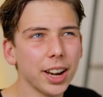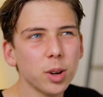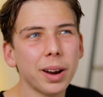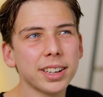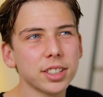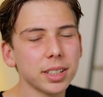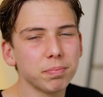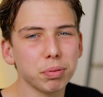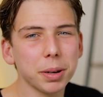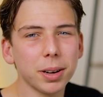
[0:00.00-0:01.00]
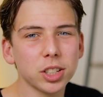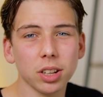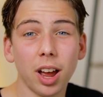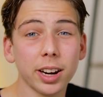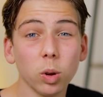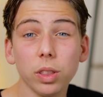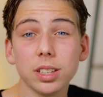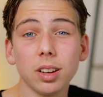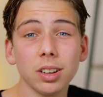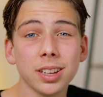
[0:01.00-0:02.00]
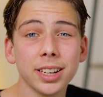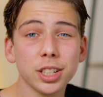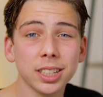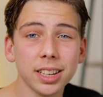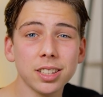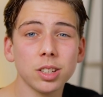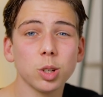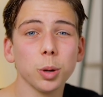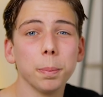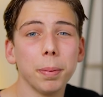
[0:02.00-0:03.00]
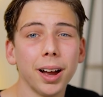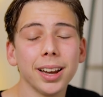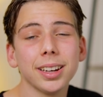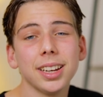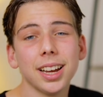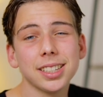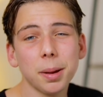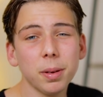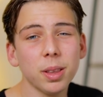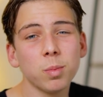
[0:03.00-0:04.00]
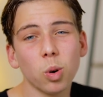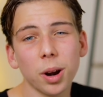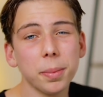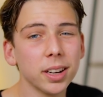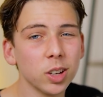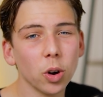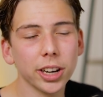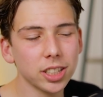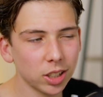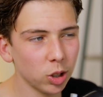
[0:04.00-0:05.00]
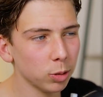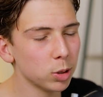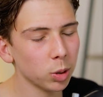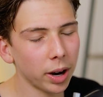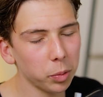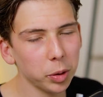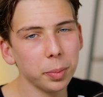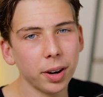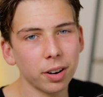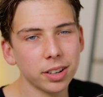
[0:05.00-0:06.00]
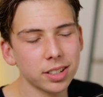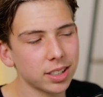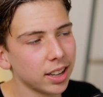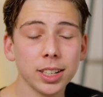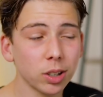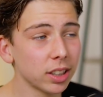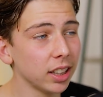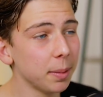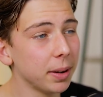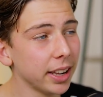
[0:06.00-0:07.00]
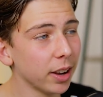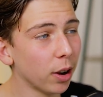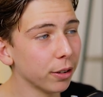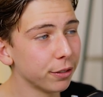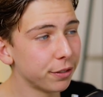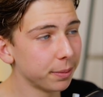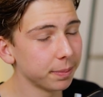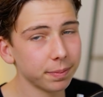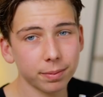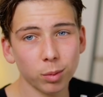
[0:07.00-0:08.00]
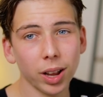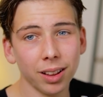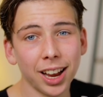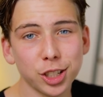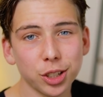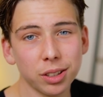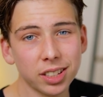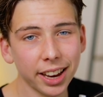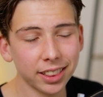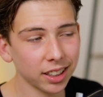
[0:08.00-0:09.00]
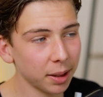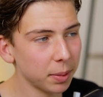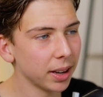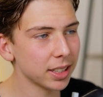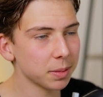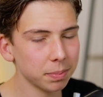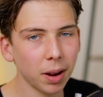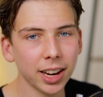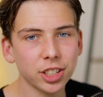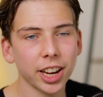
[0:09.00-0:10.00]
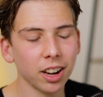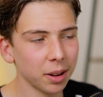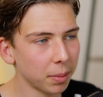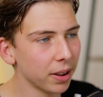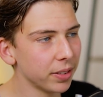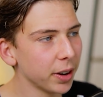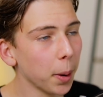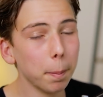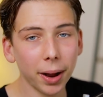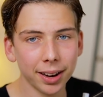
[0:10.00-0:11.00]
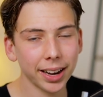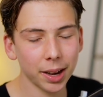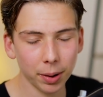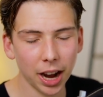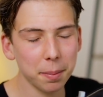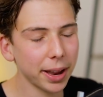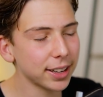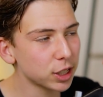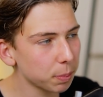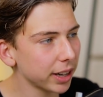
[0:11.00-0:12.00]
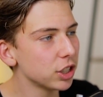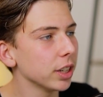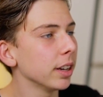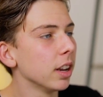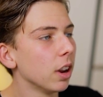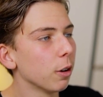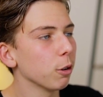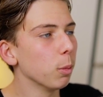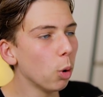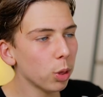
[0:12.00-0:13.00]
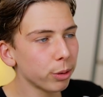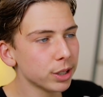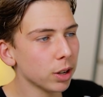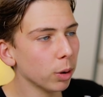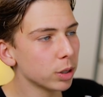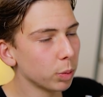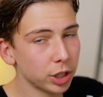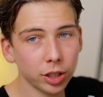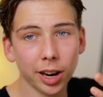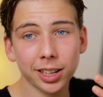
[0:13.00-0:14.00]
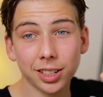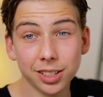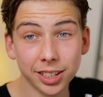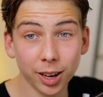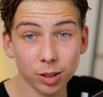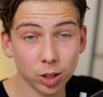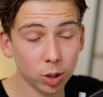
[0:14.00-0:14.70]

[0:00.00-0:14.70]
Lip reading: I do actually pretty much like all the songs I just listened to, but some of them were a bit annoying to cue to, I will be honest. I took the liberty of, well, I should take the liberty, it's my channel and my video, but anyway, I made a spreadsheet from all the results, which you guys can see on